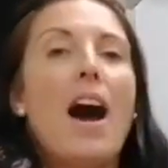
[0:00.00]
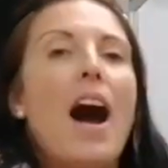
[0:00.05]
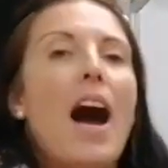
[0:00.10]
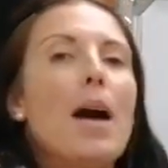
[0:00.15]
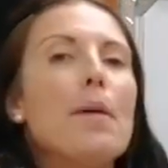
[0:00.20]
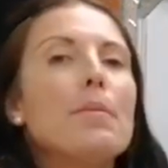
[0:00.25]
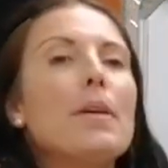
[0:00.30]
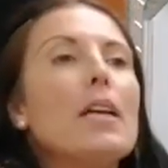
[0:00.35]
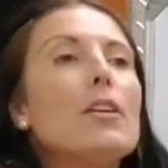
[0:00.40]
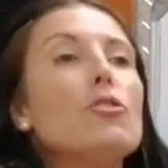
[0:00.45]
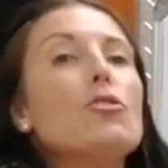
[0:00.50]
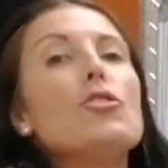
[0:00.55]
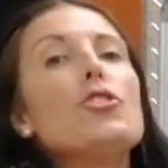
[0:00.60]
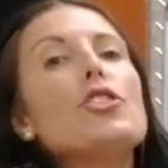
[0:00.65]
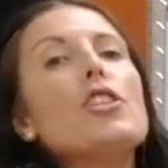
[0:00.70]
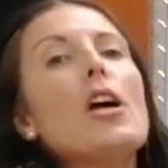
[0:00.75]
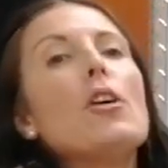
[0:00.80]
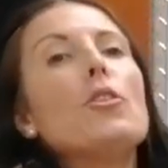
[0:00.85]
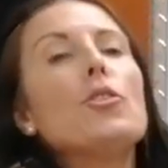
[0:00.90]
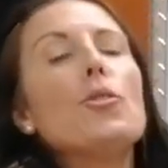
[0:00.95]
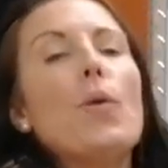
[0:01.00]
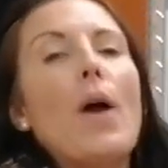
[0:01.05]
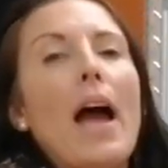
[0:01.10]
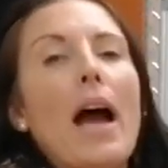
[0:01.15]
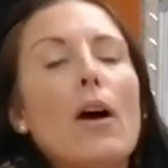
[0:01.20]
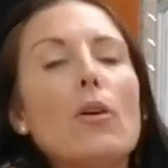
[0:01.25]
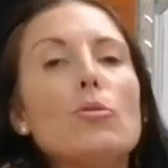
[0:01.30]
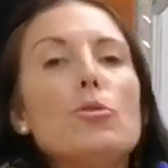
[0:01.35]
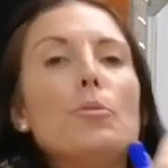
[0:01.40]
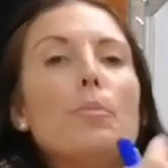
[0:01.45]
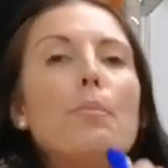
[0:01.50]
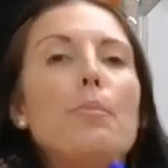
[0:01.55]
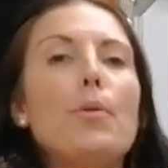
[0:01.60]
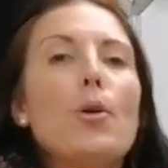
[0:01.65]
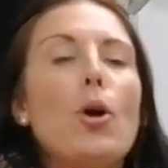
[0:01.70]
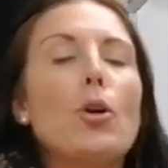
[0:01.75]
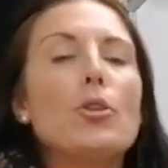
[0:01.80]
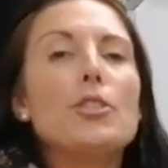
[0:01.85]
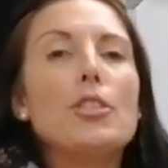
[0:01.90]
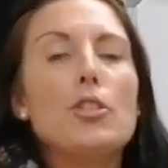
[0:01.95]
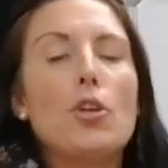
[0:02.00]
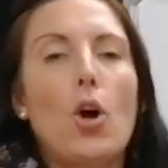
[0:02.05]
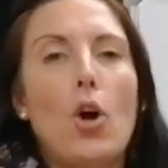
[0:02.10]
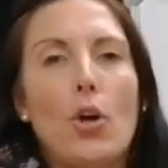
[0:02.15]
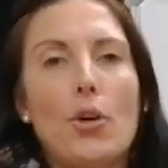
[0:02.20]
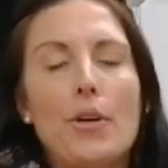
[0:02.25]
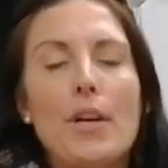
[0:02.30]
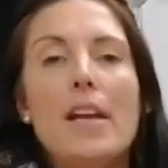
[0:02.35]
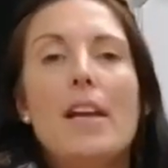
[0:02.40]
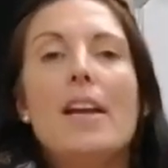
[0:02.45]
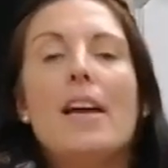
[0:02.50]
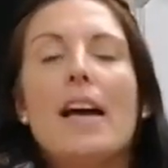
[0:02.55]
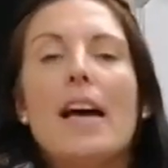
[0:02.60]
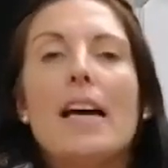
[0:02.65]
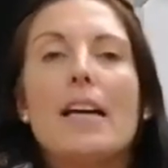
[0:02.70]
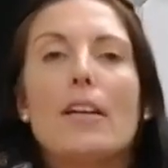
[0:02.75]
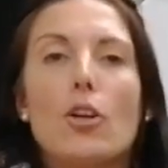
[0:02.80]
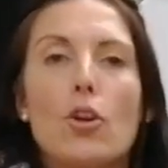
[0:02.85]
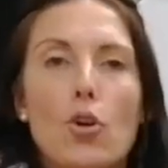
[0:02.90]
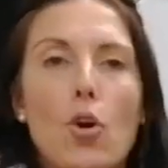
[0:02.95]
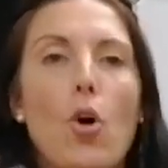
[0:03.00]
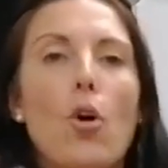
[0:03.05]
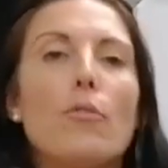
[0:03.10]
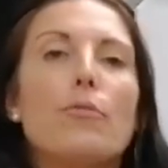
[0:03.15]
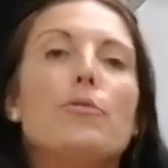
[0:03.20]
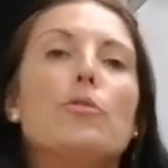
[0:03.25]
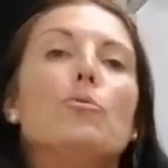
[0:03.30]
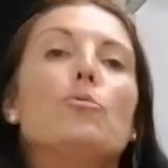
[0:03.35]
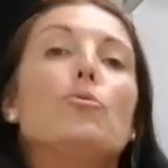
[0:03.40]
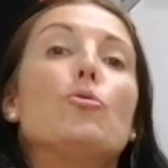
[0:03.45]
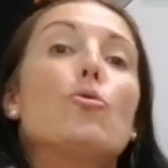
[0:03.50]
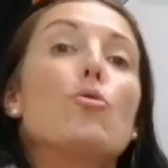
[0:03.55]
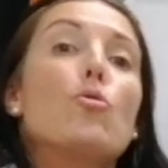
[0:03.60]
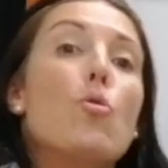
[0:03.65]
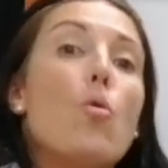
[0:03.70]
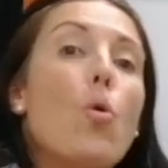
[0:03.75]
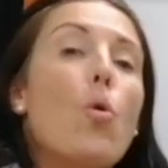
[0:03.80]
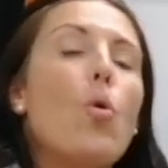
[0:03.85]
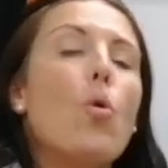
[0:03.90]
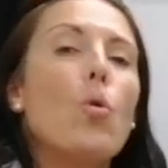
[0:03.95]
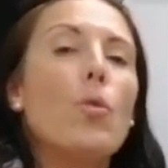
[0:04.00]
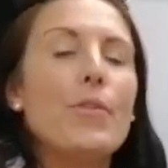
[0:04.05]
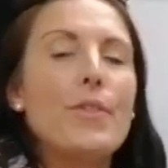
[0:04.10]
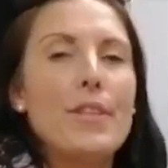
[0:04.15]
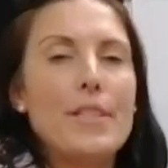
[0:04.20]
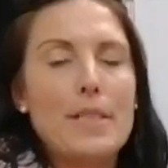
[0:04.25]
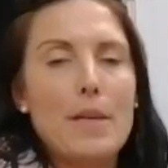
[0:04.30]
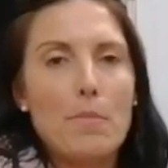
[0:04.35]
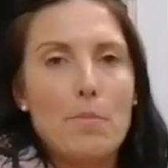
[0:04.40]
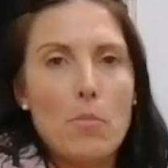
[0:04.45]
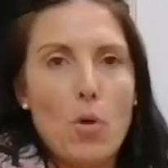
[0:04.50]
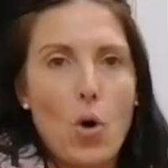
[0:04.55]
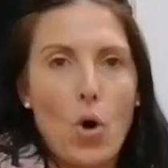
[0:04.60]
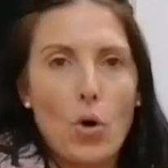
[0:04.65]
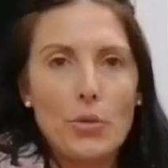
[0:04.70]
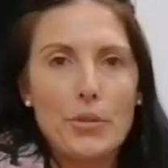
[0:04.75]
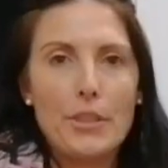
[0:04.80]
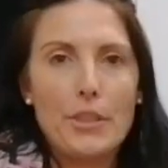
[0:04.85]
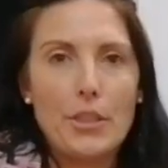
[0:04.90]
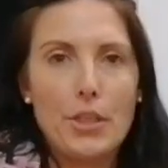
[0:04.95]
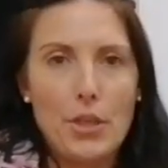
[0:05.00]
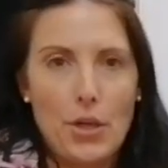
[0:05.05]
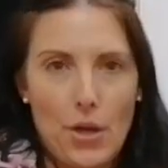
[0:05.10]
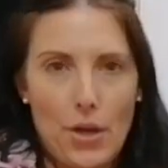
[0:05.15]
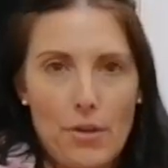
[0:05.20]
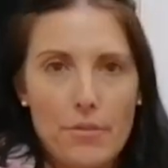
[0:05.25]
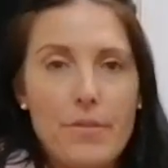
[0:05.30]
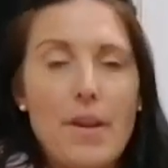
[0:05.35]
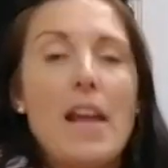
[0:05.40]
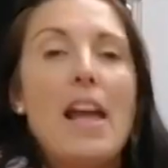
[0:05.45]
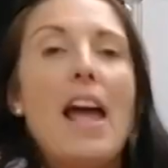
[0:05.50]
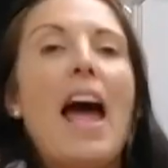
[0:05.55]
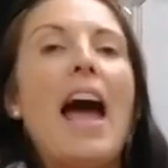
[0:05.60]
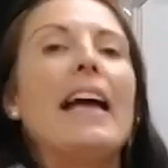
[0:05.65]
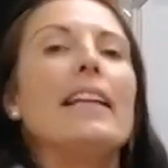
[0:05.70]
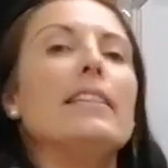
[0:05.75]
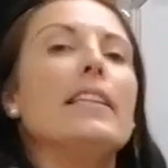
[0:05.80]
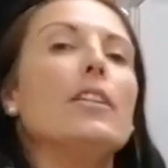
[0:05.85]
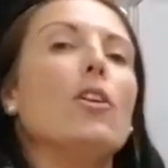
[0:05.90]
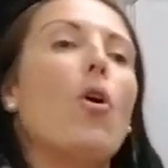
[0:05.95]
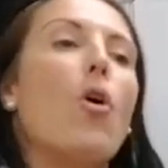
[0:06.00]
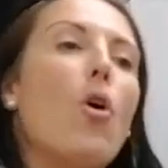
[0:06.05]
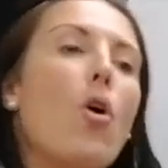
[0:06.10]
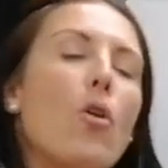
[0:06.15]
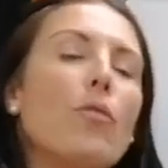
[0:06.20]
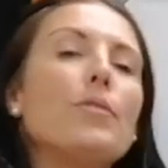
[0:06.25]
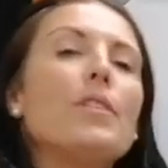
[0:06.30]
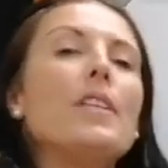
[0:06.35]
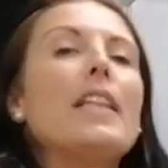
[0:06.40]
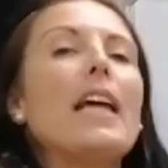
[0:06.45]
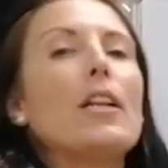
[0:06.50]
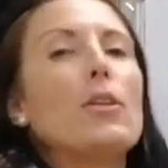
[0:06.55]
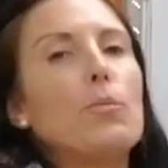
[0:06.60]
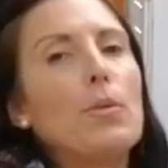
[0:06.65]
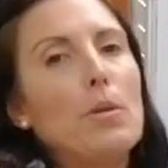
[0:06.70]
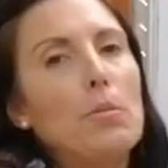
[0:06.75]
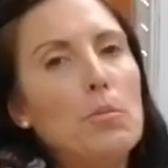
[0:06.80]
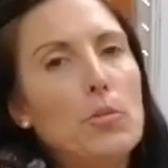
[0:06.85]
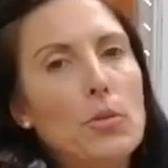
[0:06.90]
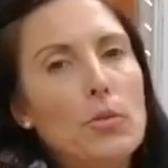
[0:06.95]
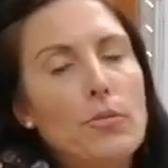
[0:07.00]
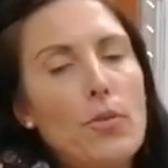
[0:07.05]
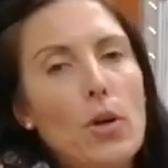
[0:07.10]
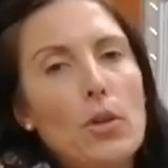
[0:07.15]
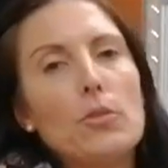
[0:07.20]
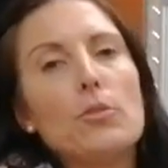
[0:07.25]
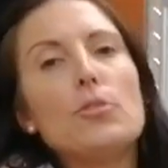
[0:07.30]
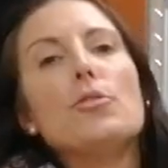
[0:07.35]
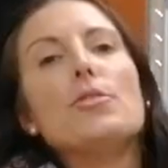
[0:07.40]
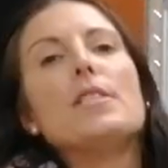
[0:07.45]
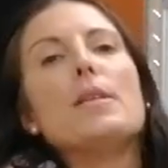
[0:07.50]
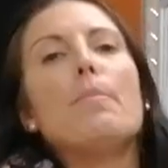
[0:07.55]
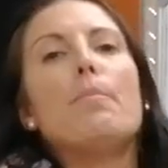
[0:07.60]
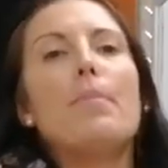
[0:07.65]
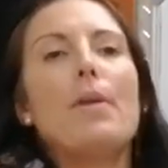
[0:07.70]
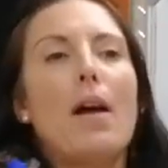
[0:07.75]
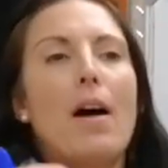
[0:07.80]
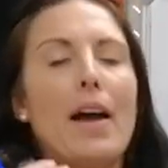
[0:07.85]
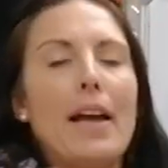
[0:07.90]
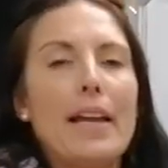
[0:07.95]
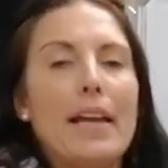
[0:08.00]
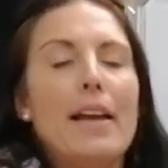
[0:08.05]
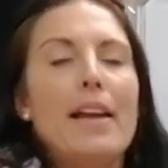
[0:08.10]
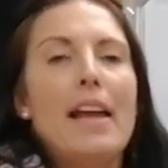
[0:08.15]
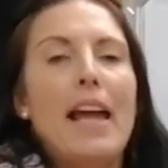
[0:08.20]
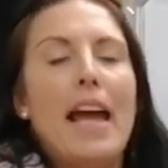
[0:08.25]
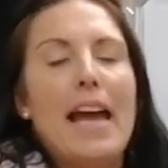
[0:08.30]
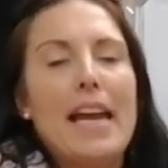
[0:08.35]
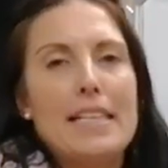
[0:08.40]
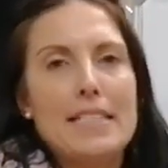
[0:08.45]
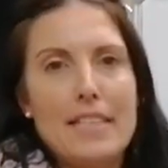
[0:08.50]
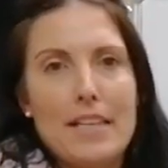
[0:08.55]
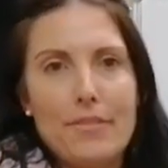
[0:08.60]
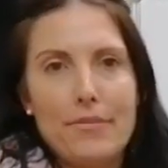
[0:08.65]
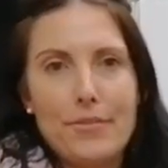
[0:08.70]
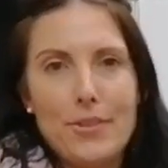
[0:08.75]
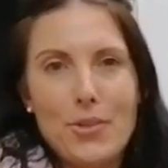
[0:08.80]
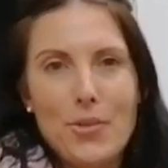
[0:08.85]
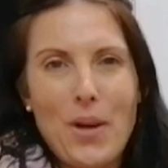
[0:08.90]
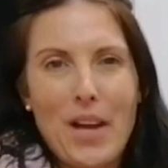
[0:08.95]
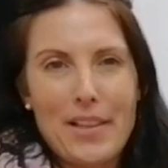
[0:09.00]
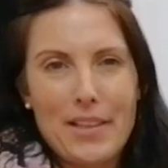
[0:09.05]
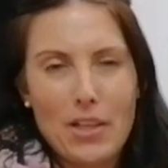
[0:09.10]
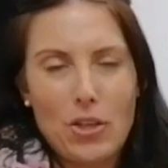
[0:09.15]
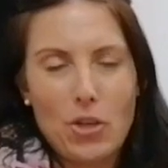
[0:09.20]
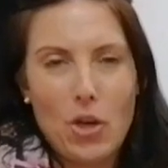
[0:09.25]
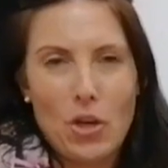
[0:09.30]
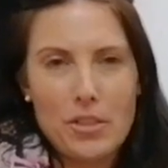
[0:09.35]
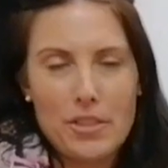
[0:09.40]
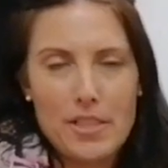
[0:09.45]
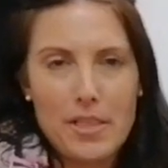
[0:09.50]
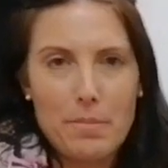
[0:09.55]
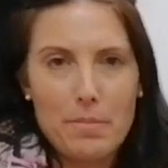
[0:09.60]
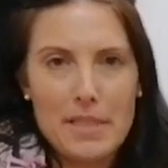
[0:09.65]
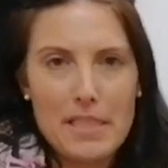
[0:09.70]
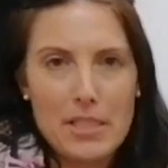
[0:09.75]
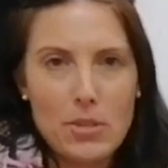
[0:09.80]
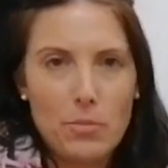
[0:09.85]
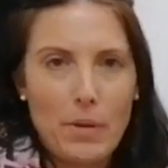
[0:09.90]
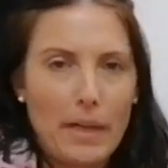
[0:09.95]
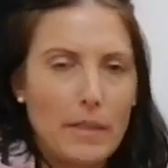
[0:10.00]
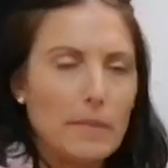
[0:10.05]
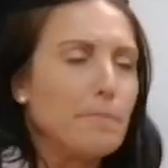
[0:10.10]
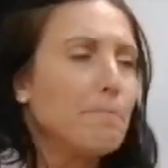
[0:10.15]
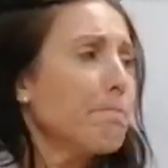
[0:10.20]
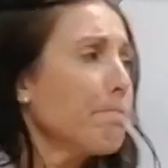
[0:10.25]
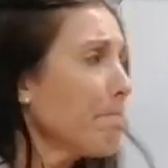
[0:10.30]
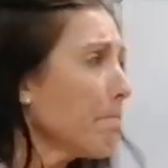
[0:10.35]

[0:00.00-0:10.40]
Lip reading: I'm going to show you how to plot it on a graph, to draw the demand curve, and then after that we'll move on to supply and a few other concepts as well.